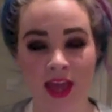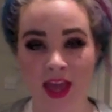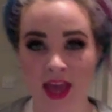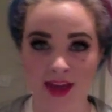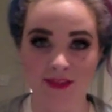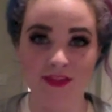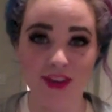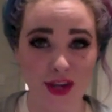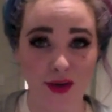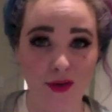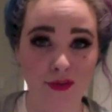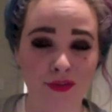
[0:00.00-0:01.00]
a
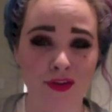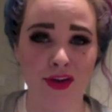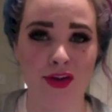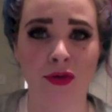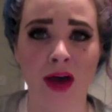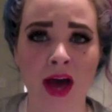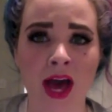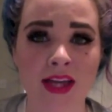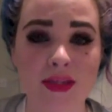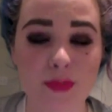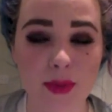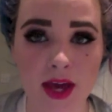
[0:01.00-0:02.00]
video for you
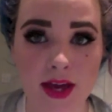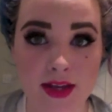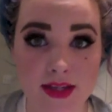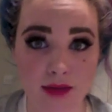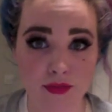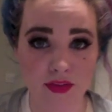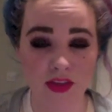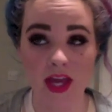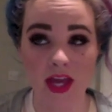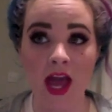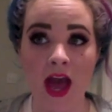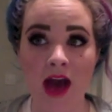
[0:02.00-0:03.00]
guys because I feel
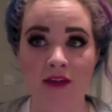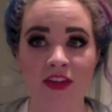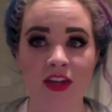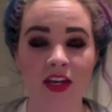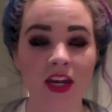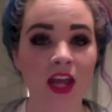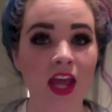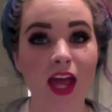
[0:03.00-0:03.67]
like I haven't